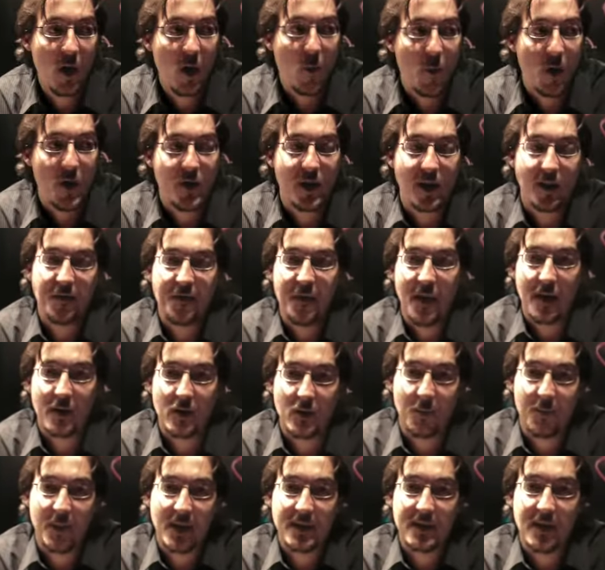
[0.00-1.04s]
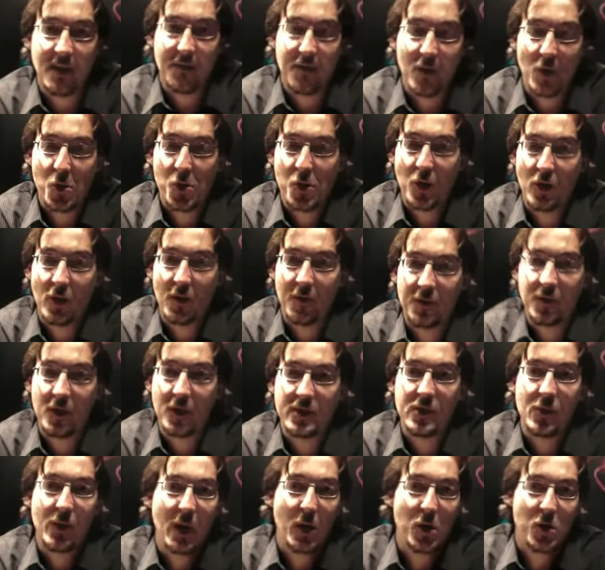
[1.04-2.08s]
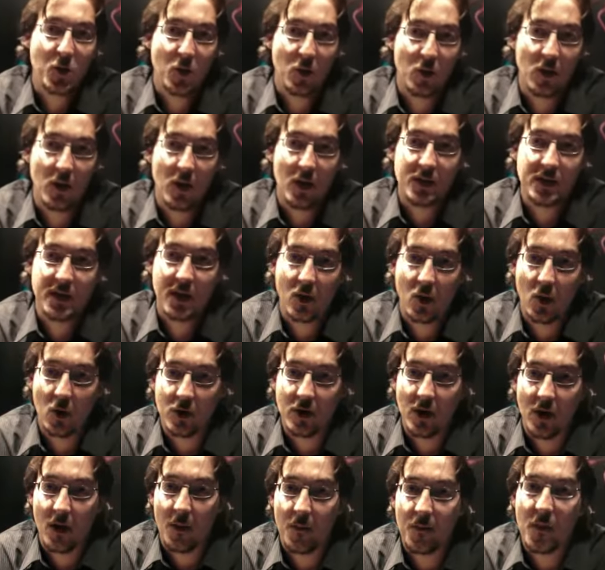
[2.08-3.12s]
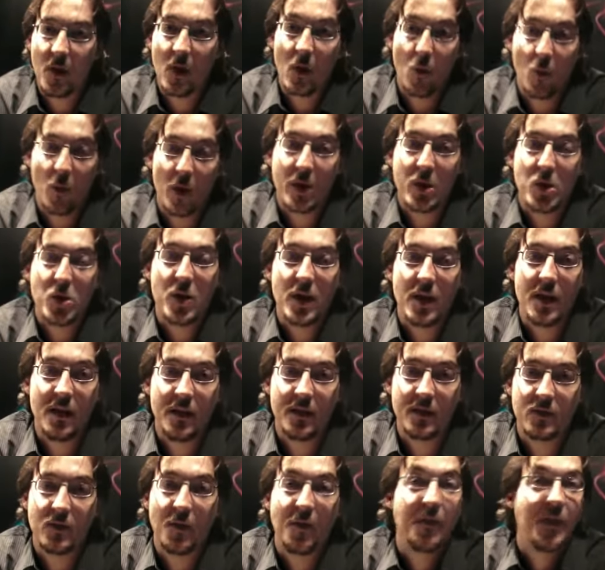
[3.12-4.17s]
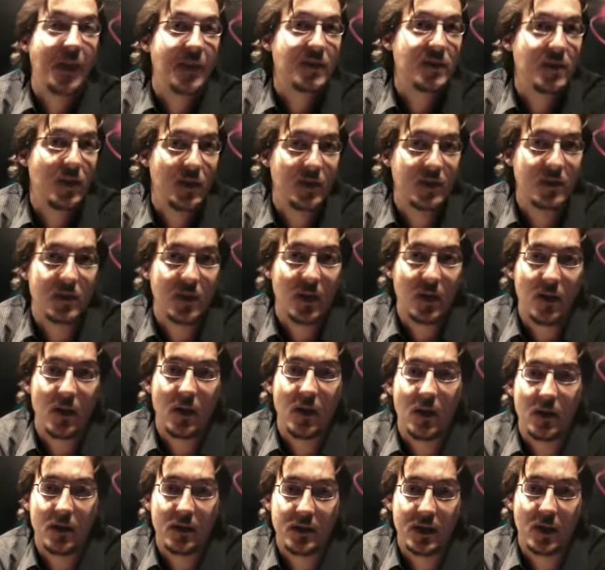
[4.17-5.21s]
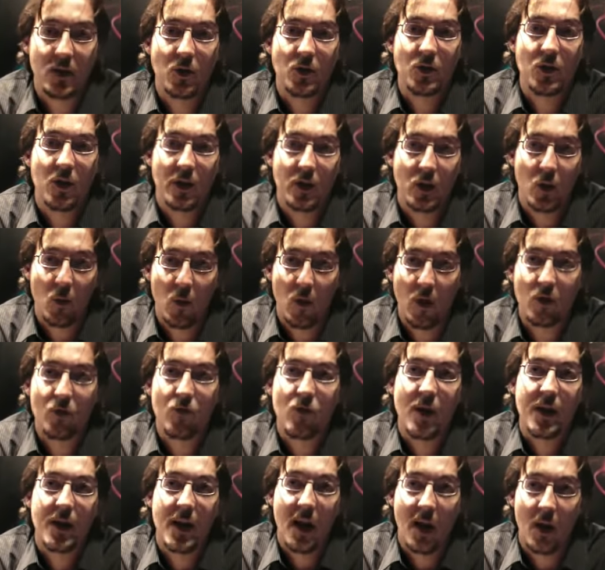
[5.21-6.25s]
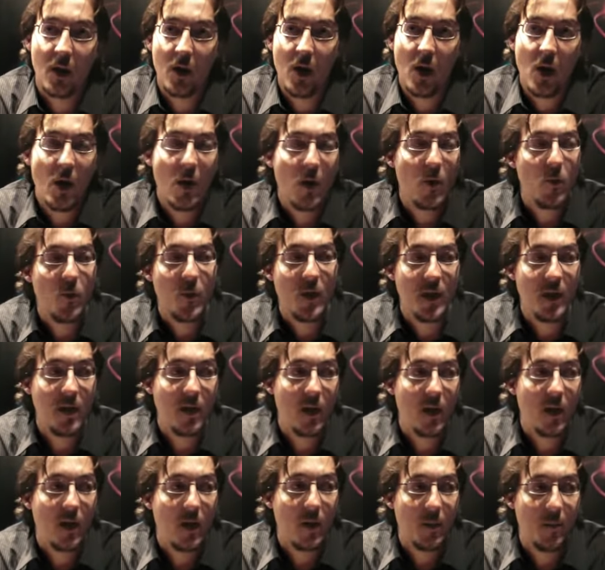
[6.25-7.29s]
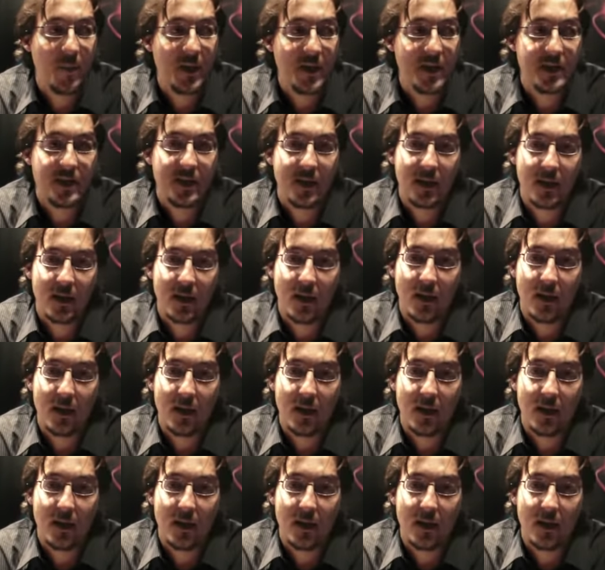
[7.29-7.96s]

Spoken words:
where you can find a beta version of the DirectShow decoder, which is the fastest decoder in the world right now, really beating